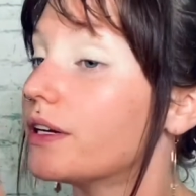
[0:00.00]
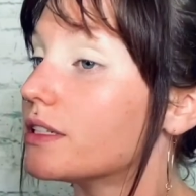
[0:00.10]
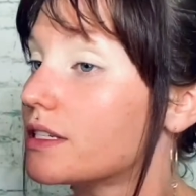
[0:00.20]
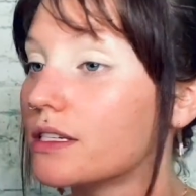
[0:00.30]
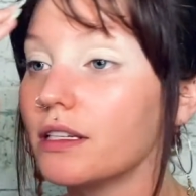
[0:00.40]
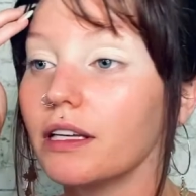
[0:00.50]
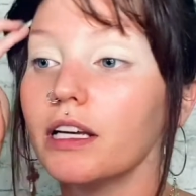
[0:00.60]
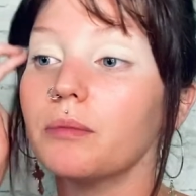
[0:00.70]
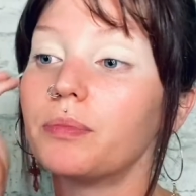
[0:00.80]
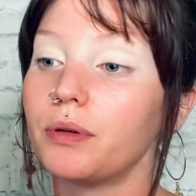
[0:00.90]
to
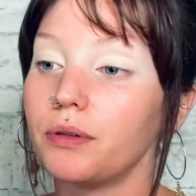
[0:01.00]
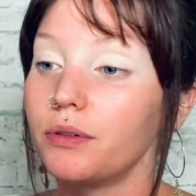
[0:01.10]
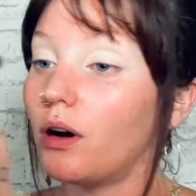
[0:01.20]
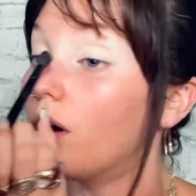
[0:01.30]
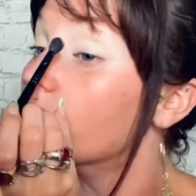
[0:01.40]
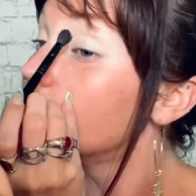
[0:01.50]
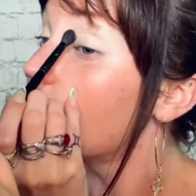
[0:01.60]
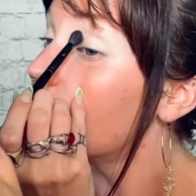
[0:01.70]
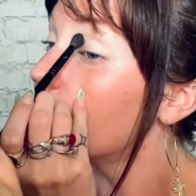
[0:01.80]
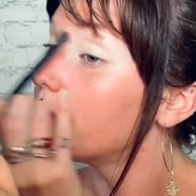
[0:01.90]
sleep on
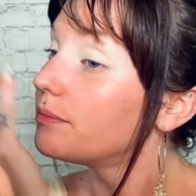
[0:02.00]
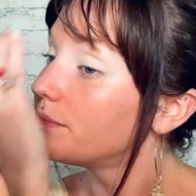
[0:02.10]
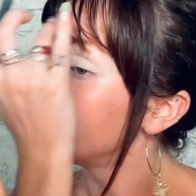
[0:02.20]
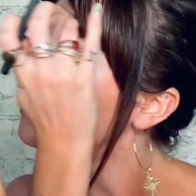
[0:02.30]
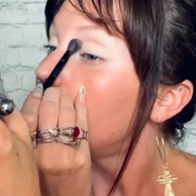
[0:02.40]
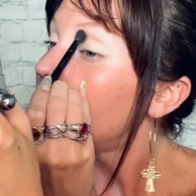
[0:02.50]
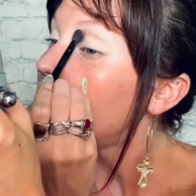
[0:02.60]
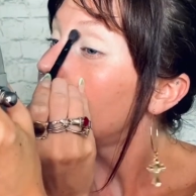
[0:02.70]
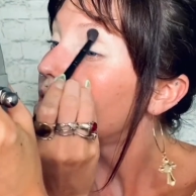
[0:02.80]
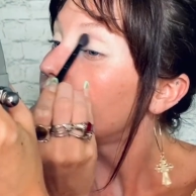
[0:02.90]
time. I
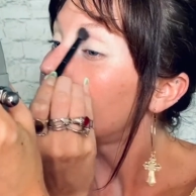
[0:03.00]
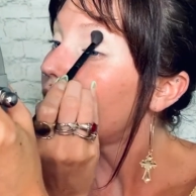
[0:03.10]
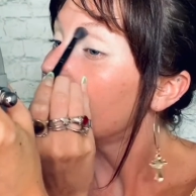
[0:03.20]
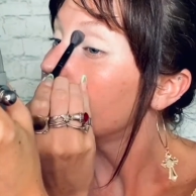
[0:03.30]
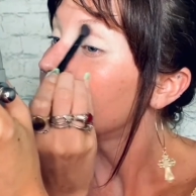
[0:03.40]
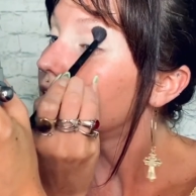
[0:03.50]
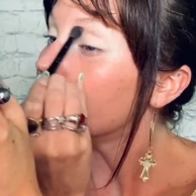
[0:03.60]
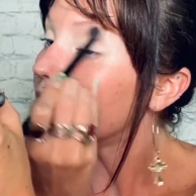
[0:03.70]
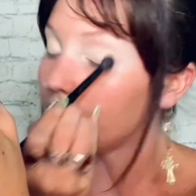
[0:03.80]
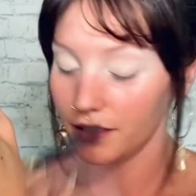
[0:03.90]
would find
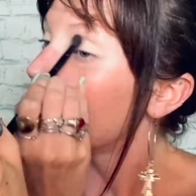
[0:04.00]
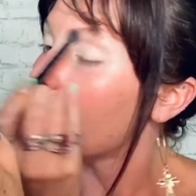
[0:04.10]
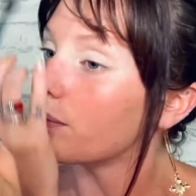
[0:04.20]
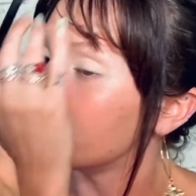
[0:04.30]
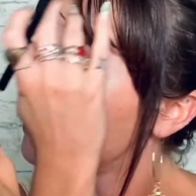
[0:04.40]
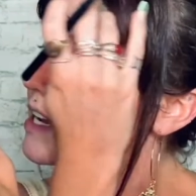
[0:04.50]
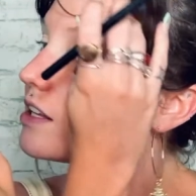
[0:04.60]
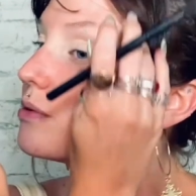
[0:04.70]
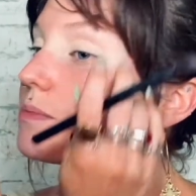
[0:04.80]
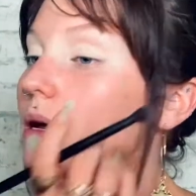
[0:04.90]
that I would say that it
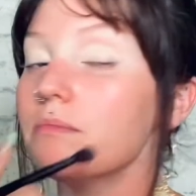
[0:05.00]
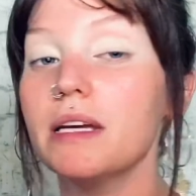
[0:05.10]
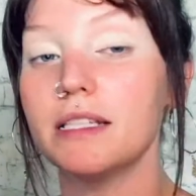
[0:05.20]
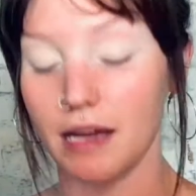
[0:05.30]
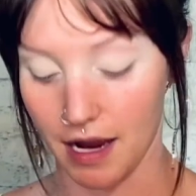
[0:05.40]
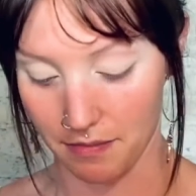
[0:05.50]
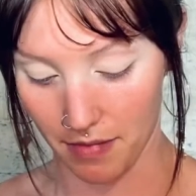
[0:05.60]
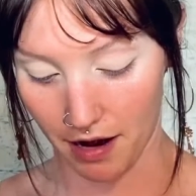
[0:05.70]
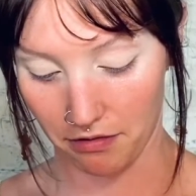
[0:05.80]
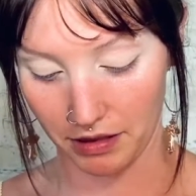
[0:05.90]
was my me time,
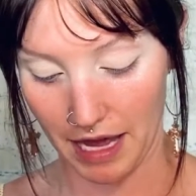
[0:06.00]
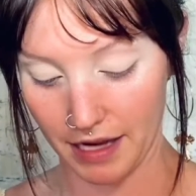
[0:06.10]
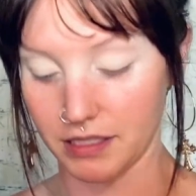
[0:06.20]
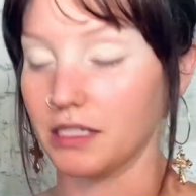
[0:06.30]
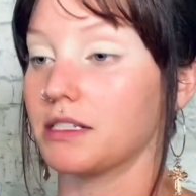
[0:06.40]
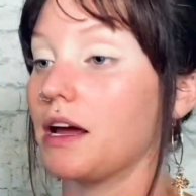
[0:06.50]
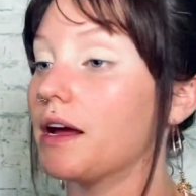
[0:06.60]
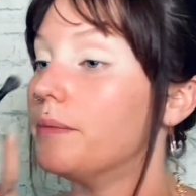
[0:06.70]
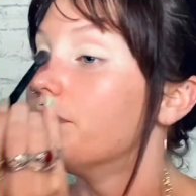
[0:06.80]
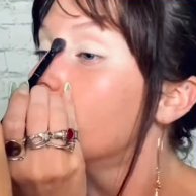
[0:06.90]
my relaxing
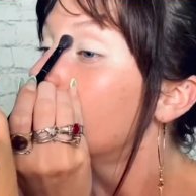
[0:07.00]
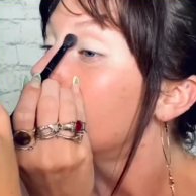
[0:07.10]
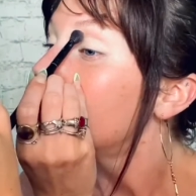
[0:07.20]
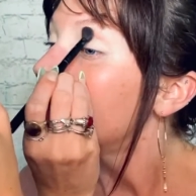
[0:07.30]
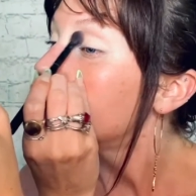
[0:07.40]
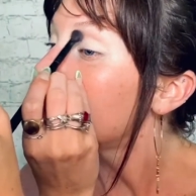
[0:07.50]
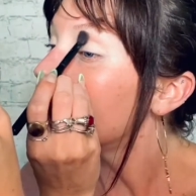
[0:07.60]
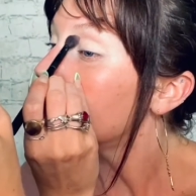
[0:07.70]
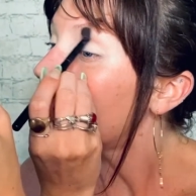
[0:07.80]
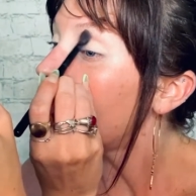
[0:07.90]
time
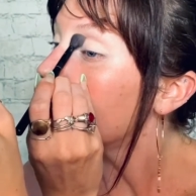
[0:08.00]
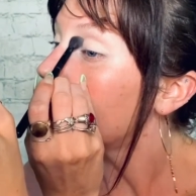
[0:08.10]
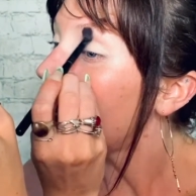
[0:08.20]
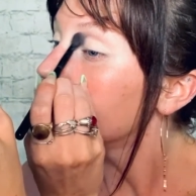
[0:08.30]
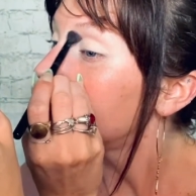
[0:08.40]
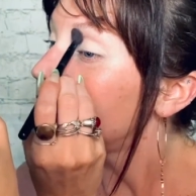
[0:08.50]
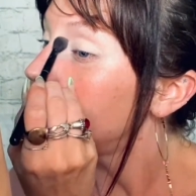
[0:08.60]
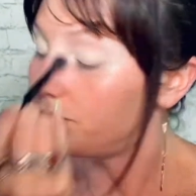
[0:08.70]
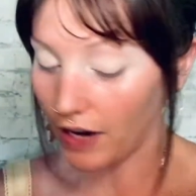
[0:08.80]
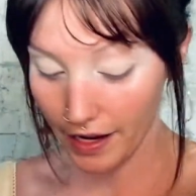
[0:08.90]
that I got
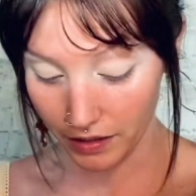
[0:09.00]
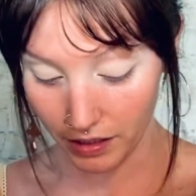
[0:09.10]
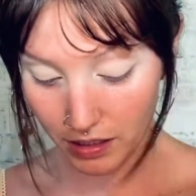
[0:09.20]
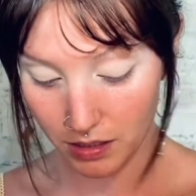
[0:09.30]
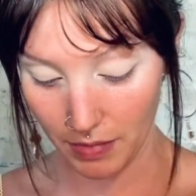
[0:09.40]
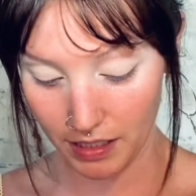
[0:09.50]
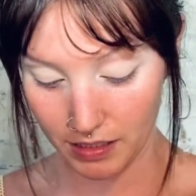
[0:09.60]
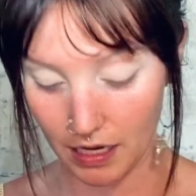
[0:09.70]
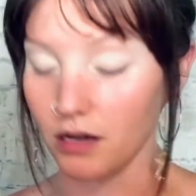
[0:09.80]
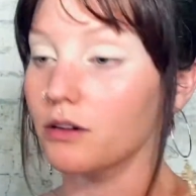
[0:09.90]
finally to
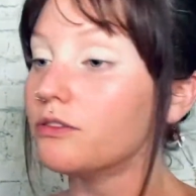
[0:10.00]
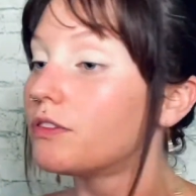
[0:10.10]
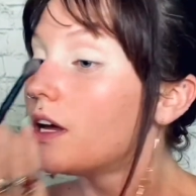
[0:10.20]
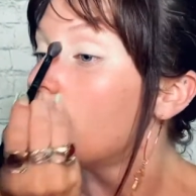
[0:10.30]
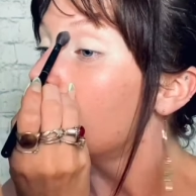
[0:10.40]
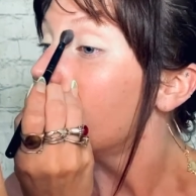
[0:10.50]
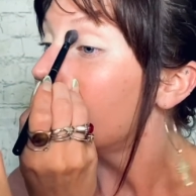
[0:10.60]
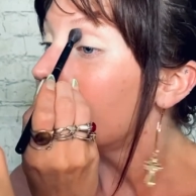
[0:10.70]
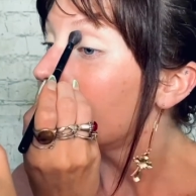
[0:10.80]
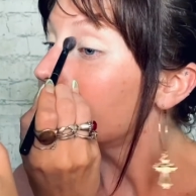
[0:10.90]
myself, and
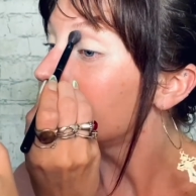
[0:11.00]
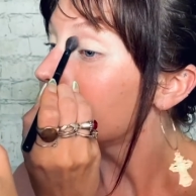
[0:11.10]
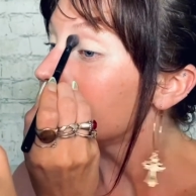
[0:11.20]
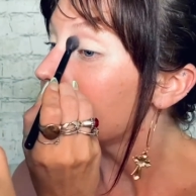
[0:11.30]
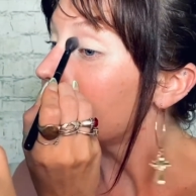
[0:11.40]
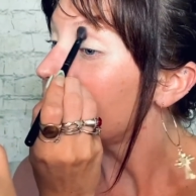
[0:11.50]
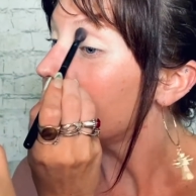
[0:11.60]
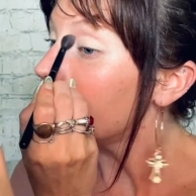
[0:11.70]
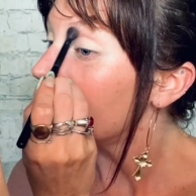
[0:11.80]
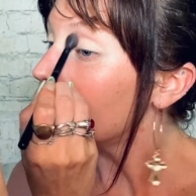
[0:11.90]
I would sit down
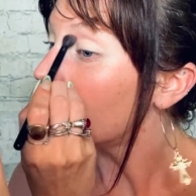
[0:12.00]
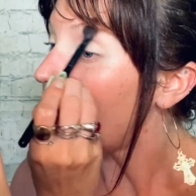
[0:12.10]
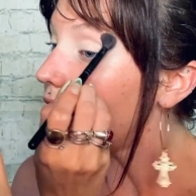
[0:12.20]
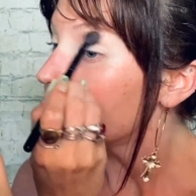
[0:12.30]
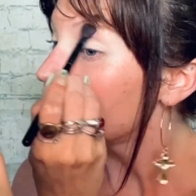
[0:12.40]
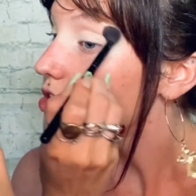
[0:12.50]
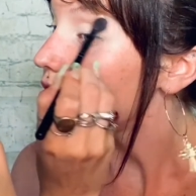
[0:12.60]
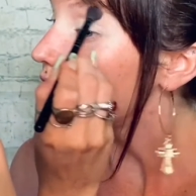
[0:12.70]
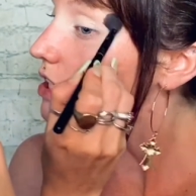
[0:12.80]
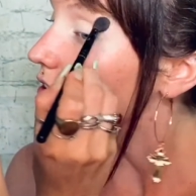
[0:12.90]
and watch
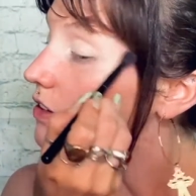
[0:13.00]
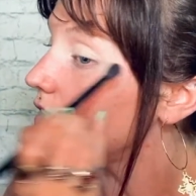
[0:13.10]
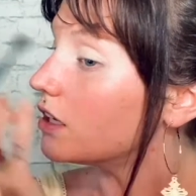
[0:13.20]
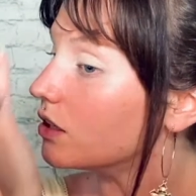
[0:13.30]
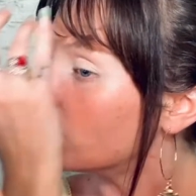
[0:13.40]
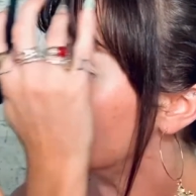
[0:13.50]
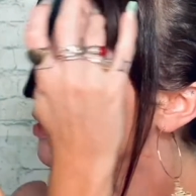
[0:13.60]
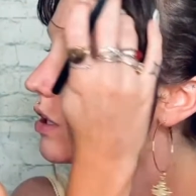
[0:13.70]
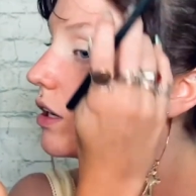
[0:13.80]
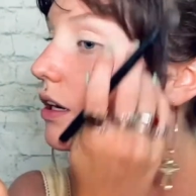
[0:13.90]
TV
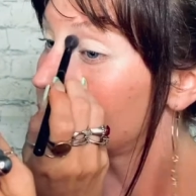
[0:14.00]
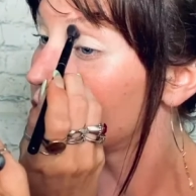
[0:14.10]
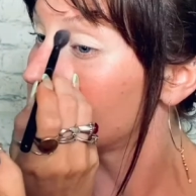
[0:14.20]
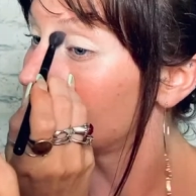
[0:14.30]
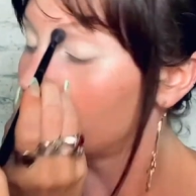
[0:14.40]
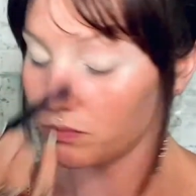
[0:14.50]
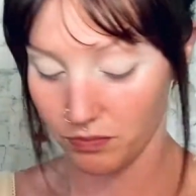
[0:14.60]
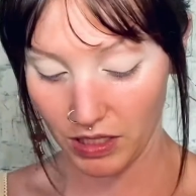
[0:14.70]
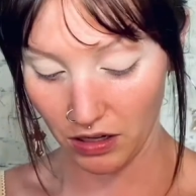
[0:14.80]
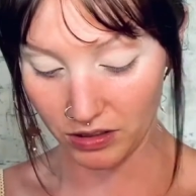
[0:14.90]
or just kill